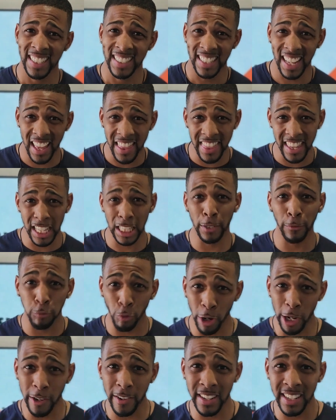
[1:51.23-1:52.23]
Now this
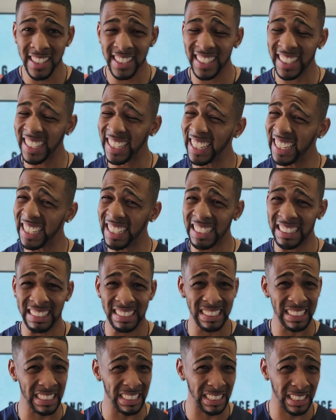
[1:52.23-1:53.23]
fragrance is
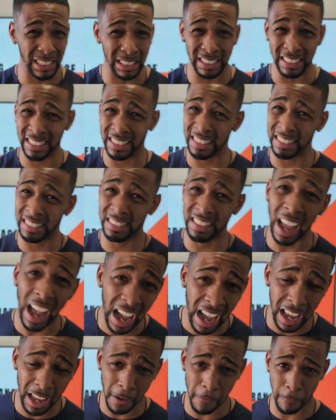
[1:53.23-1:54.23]
just to
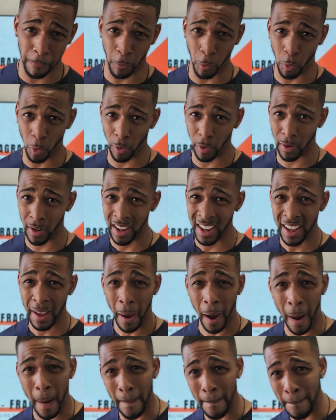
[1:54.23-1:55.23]
die for.
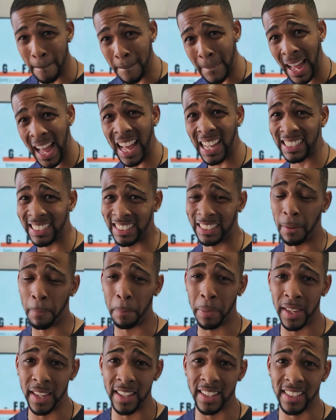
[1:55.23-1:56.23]
A
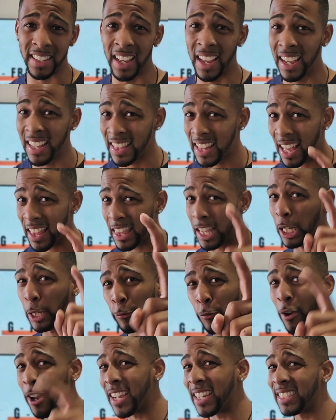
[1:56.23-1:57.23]
masterpiece. Now this
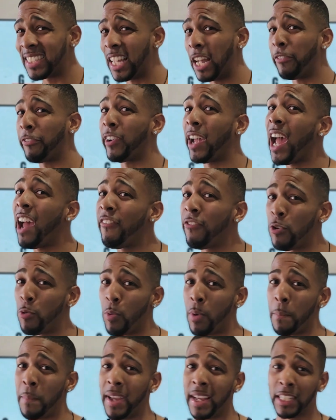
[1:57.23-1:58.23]
fragrance is not for
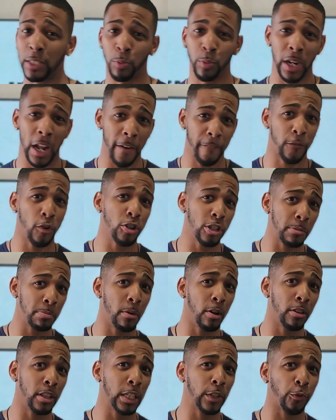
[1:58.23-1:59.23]
everyone, because when I first
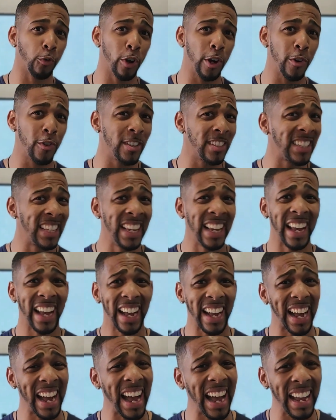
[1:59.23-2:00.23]
smelled this fragrance,
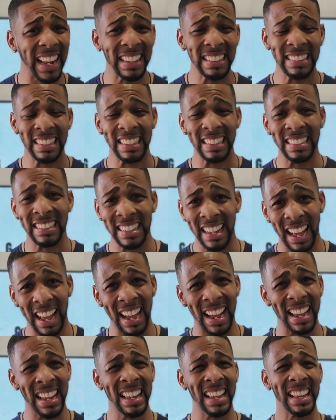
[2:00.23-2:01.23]
I did
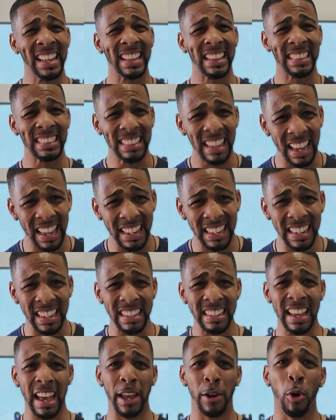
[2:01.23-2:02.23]
not like it
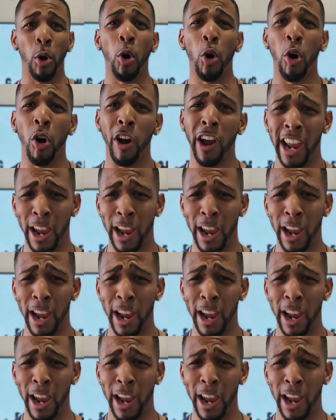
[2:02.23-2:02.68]
at all.